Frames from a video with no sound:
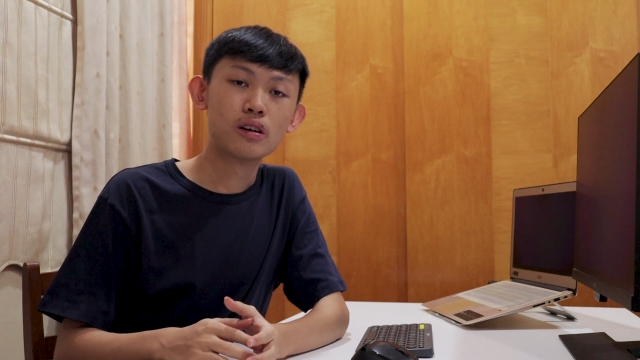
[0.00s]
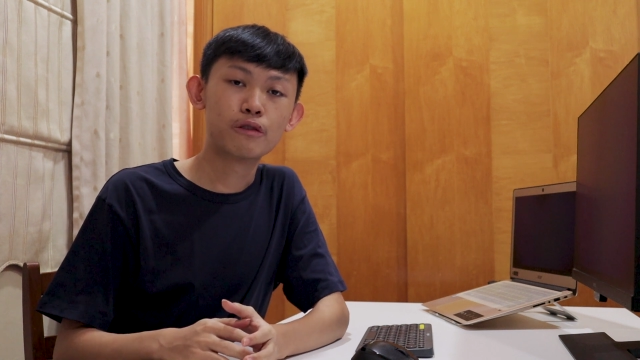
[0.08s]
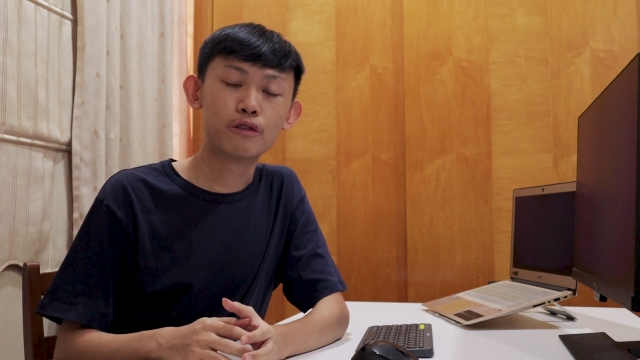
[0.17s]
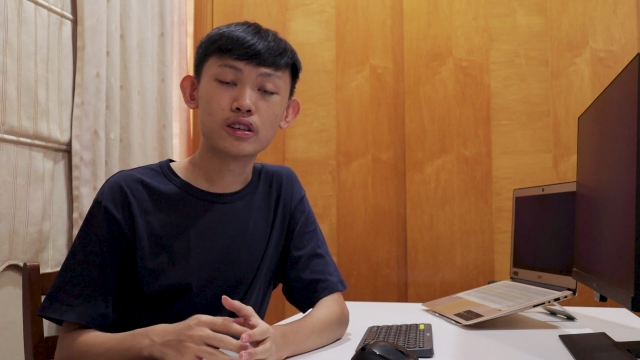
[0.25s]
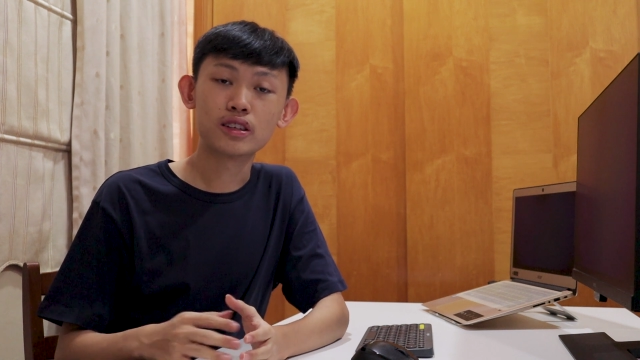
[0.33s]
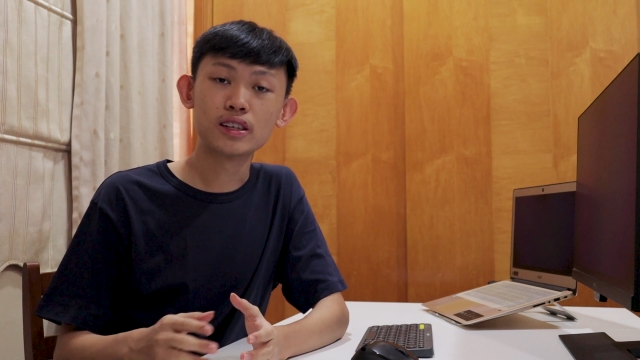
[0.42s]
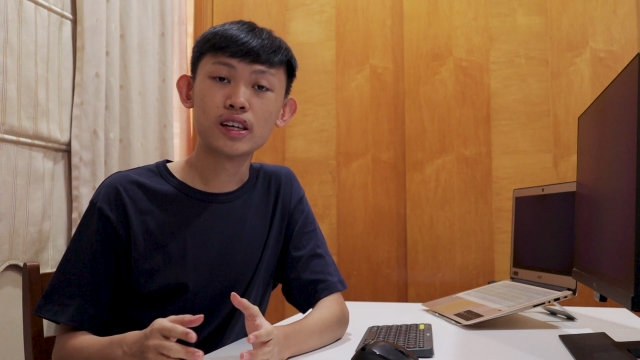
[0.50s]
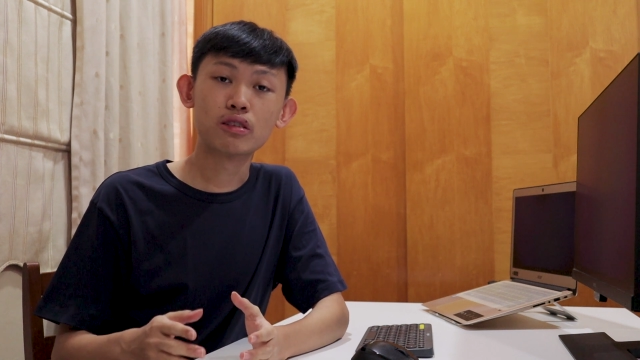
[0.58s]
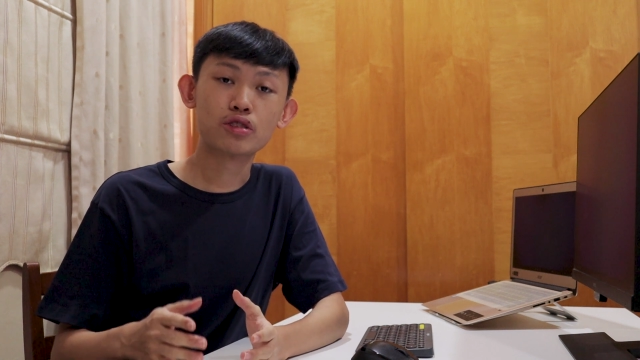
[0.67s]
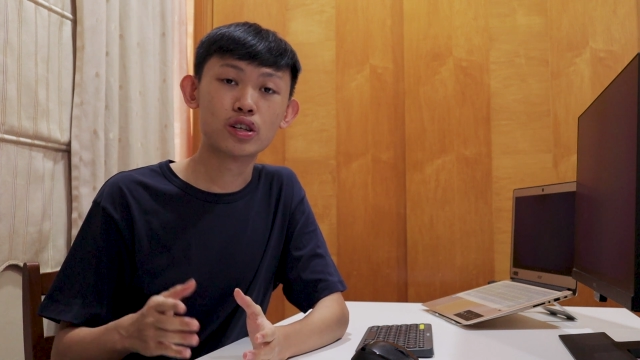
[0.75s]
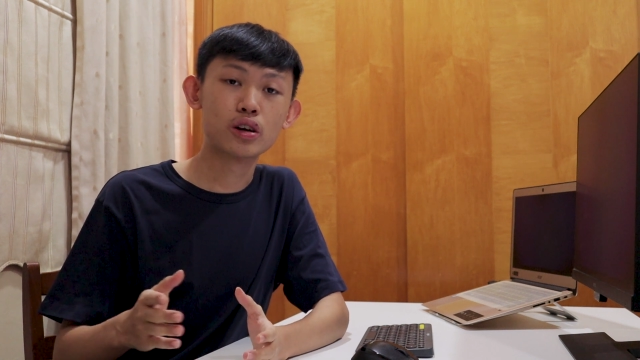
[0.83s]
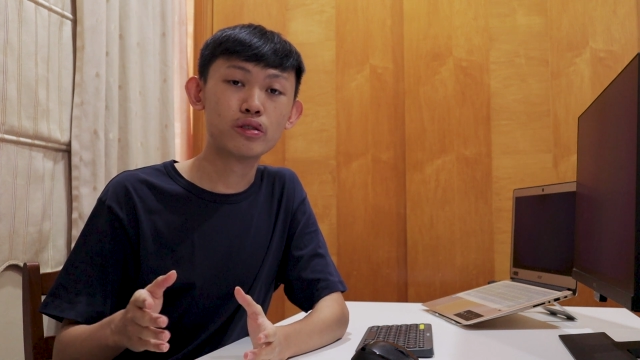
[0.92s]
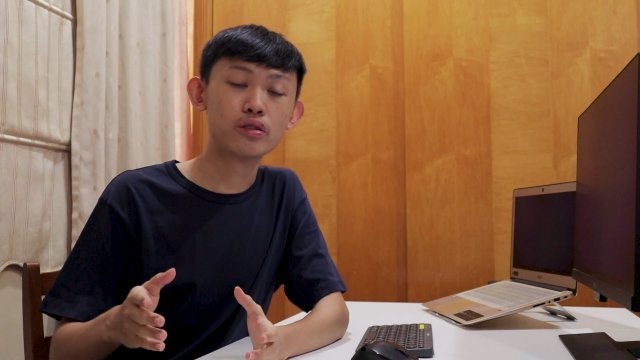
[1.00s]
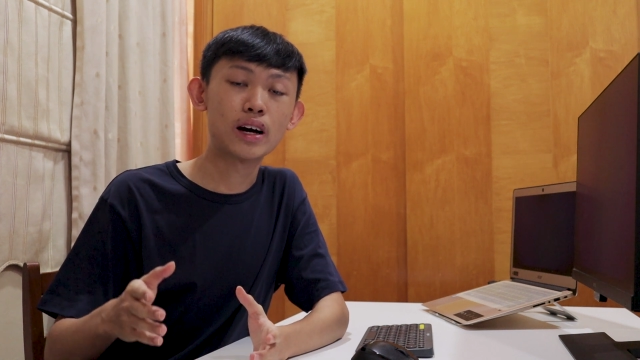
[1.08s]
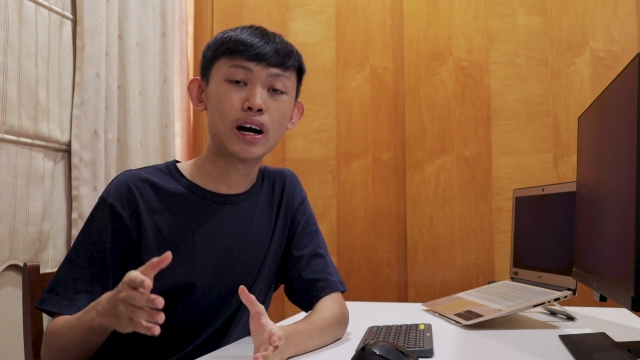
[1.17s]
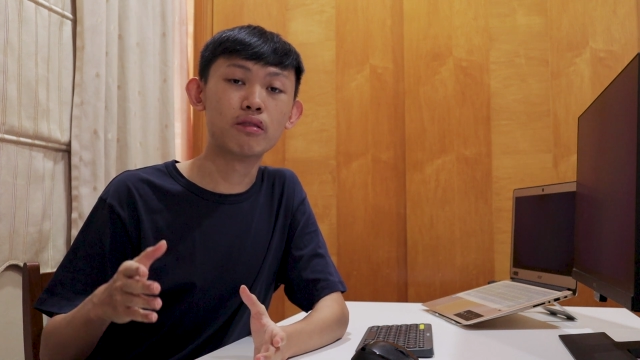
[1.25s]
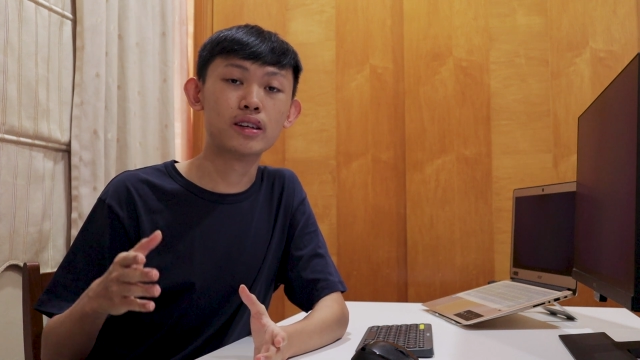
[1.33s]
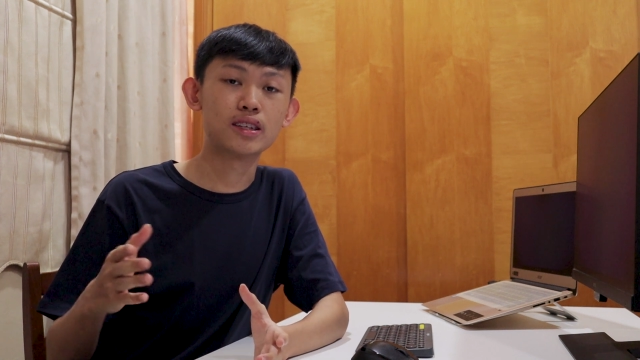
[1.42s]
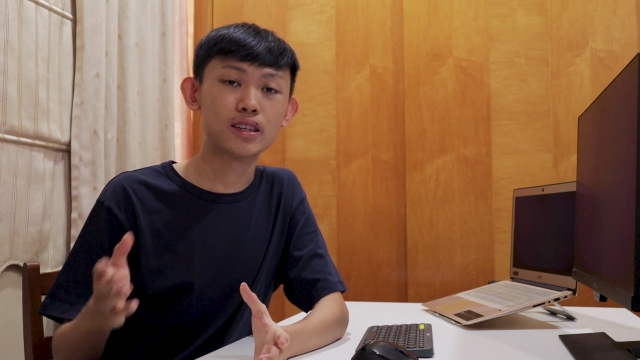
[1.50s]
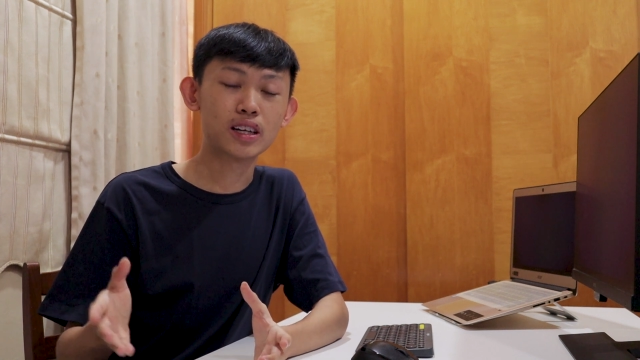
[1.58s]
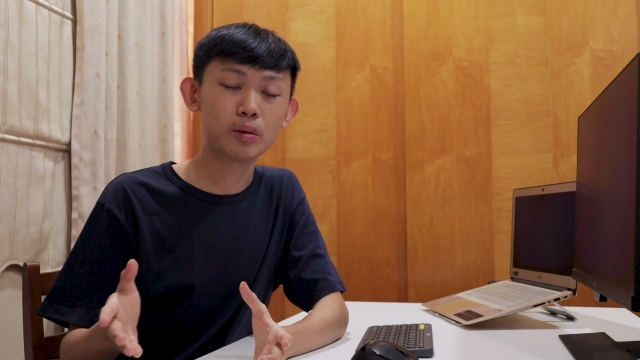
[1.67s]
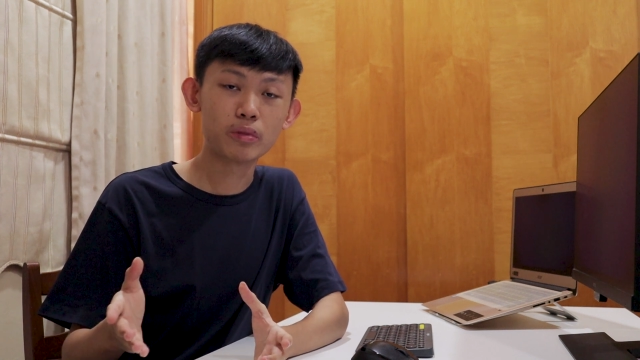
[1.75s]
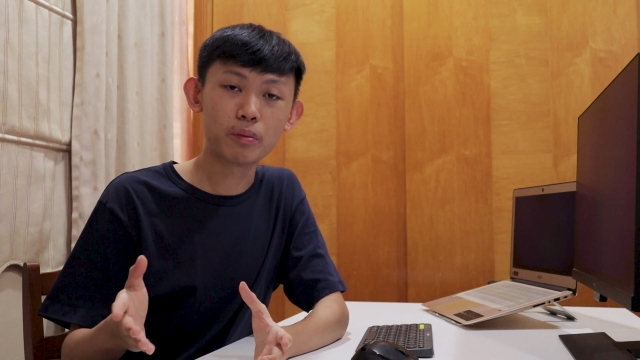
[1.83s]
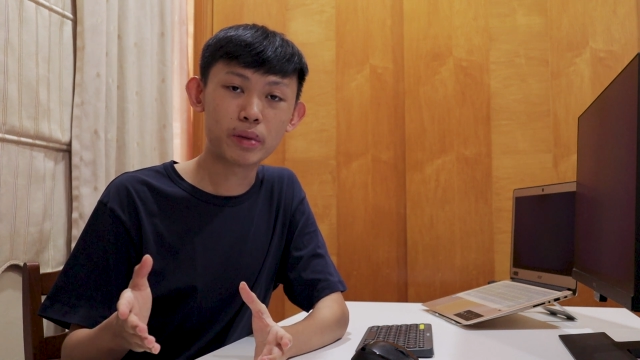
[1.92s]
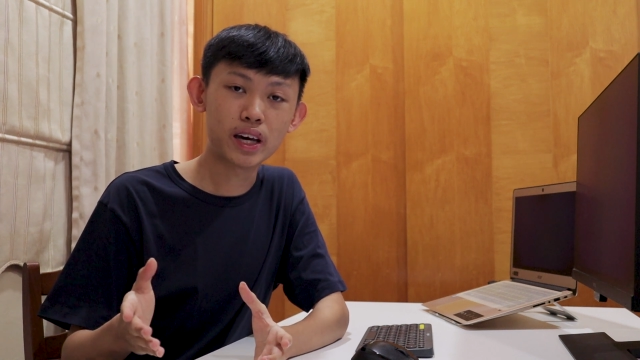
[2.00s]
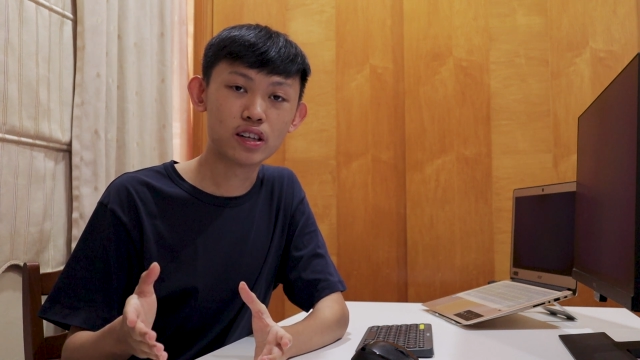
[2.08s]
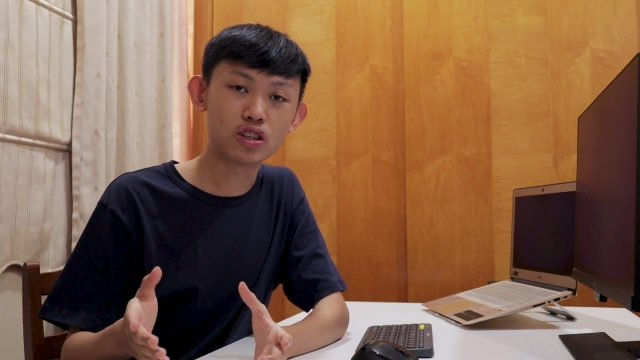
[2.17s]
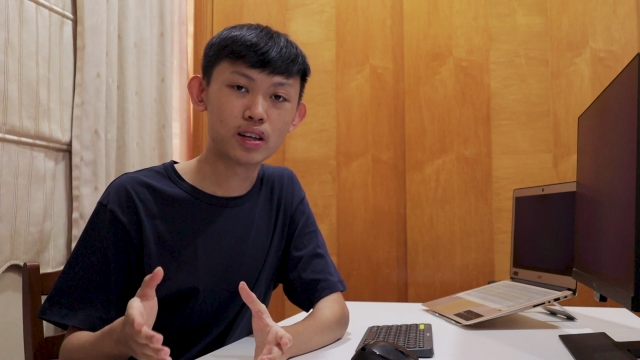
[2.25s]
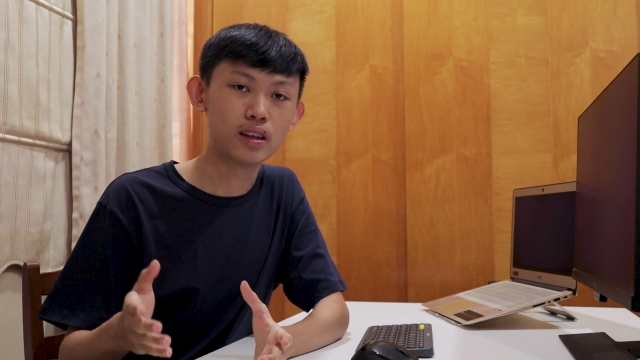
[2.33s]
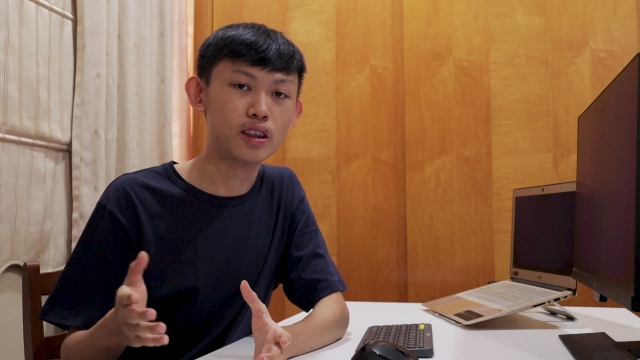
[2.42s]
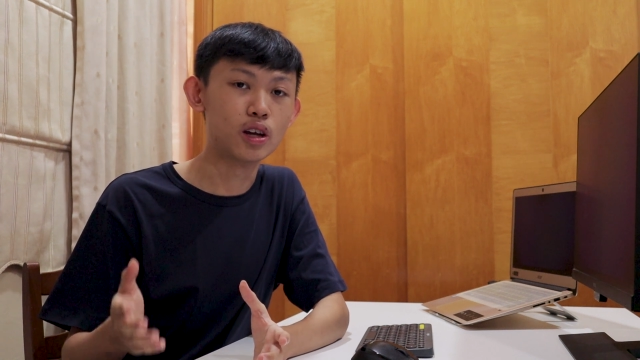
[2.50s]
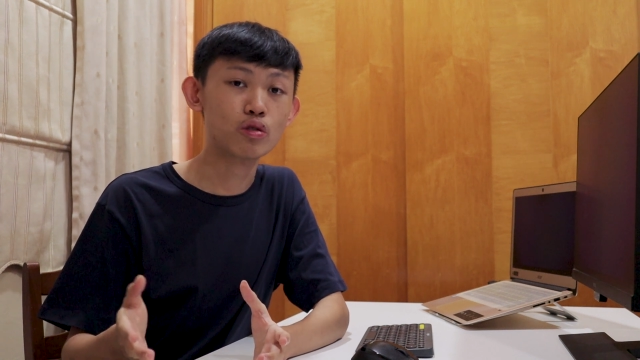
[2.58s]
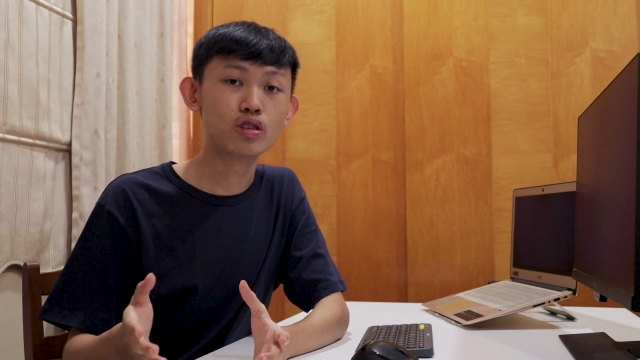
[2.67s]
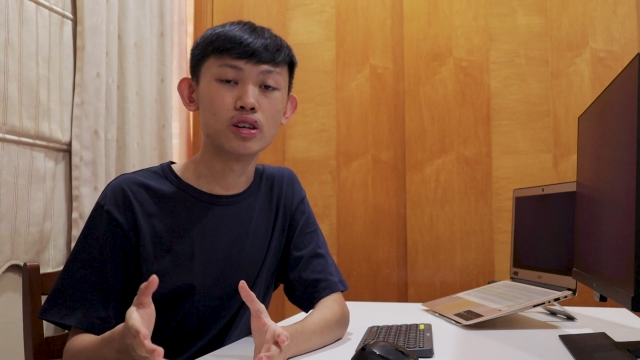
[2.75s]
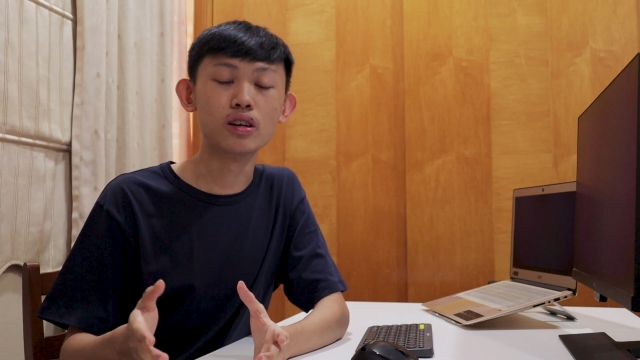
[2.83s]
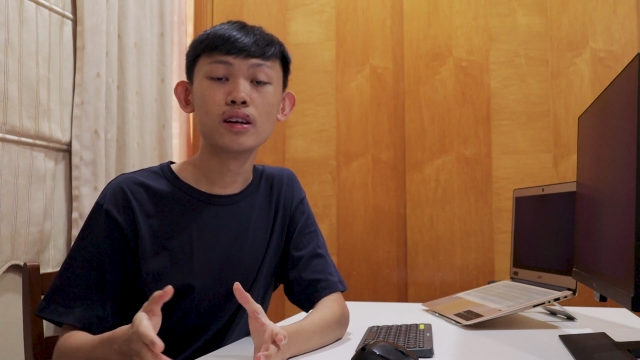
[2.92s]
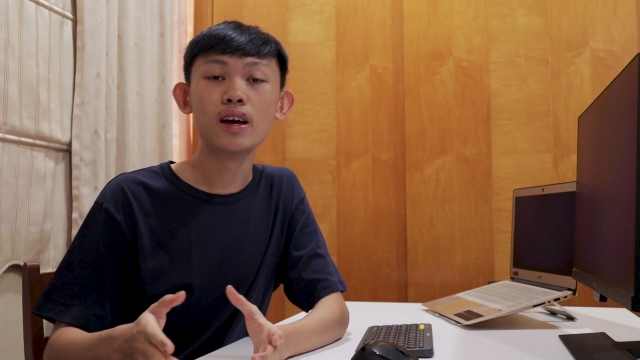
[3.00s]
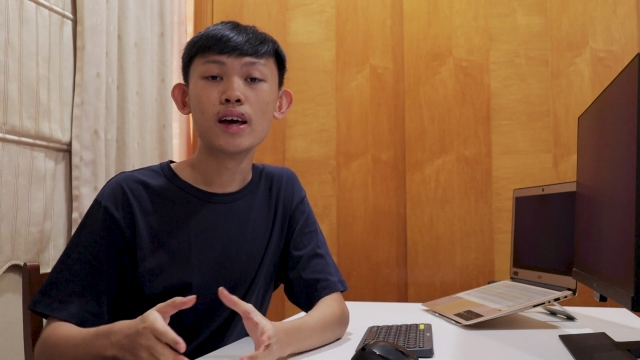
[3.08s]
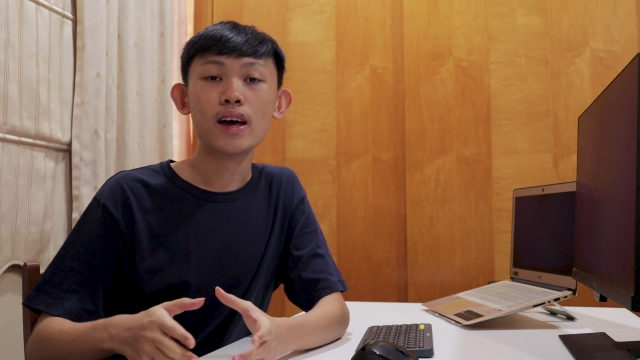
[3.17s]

Firstly, I'll show you how I set up the page in Notion,